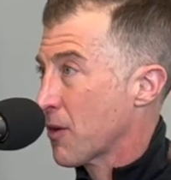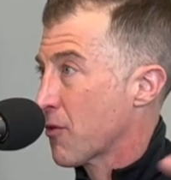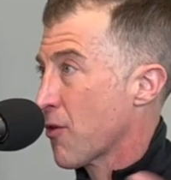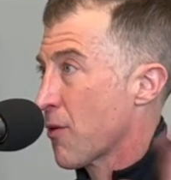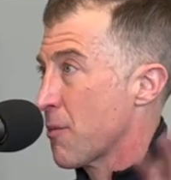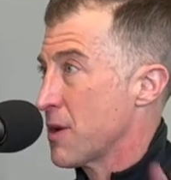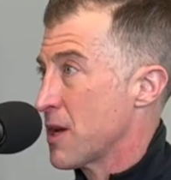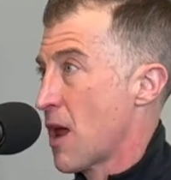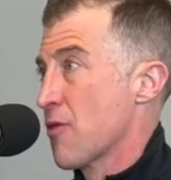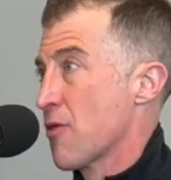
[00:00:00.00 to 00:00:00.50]

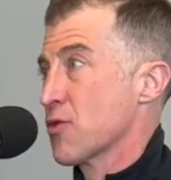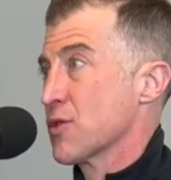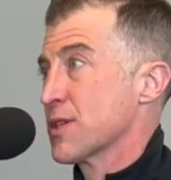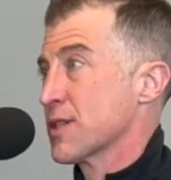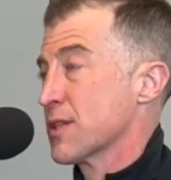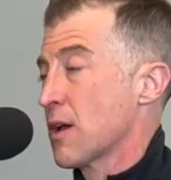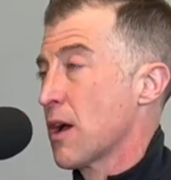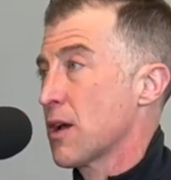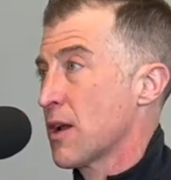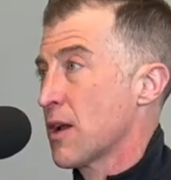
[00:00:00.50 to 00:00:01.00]
from another
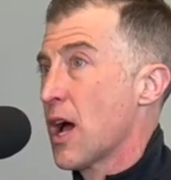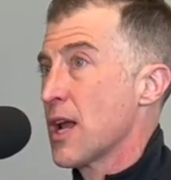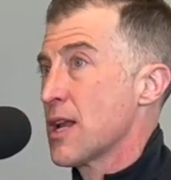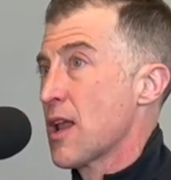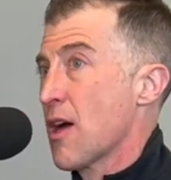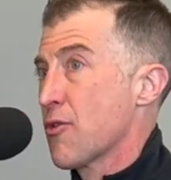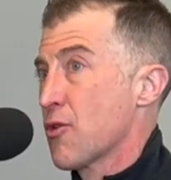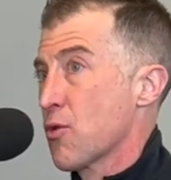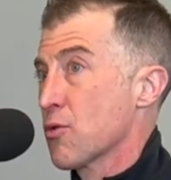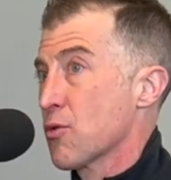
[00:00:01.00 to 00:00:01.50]

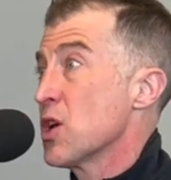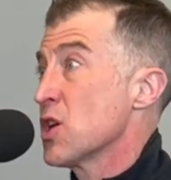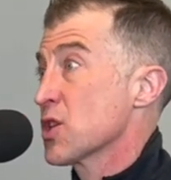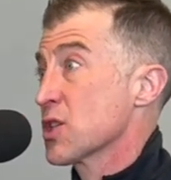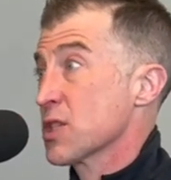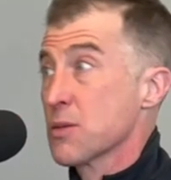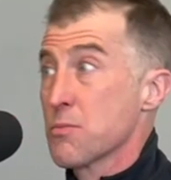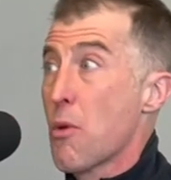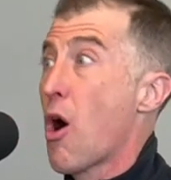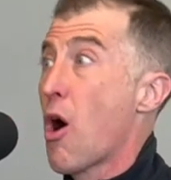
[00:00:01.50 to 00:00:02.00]

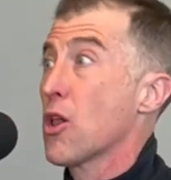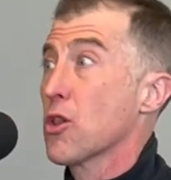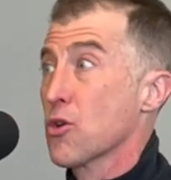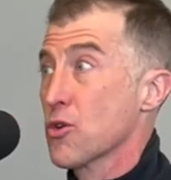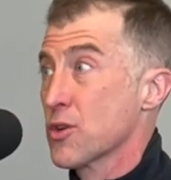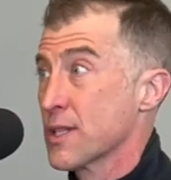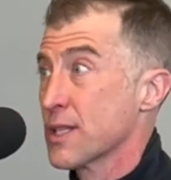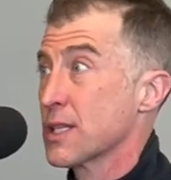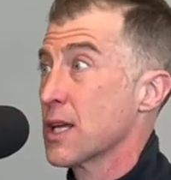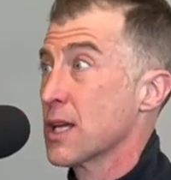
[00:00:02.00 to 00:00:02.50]
smaller
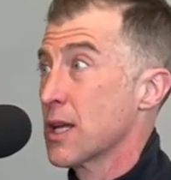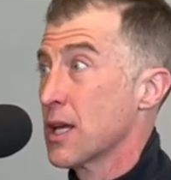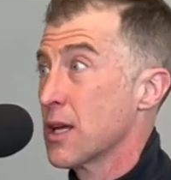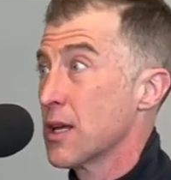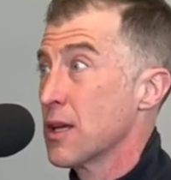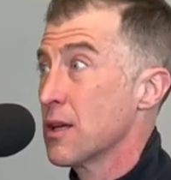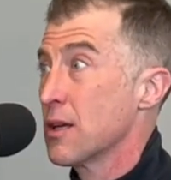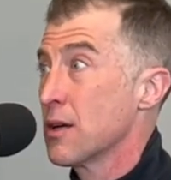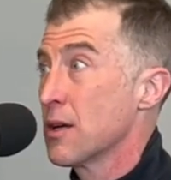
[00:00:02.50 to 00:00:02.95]
city